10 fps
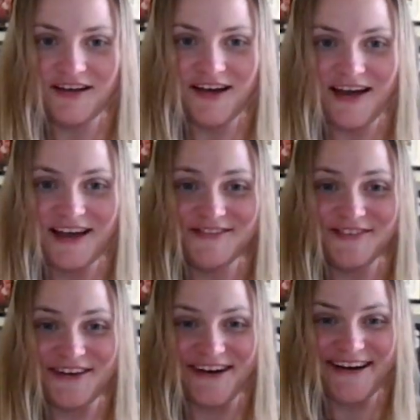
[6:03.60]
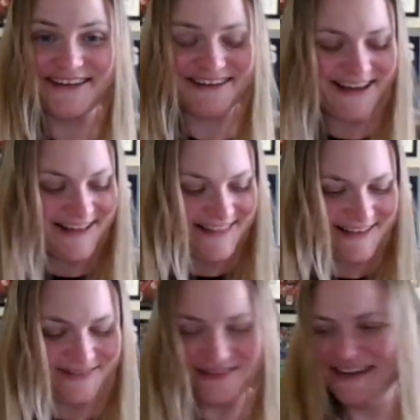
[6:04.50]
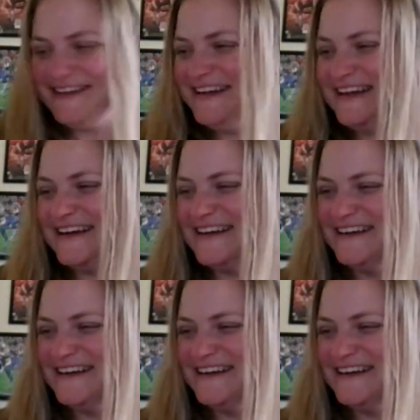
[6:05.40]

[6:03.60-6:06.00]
I had forgotten these were in here.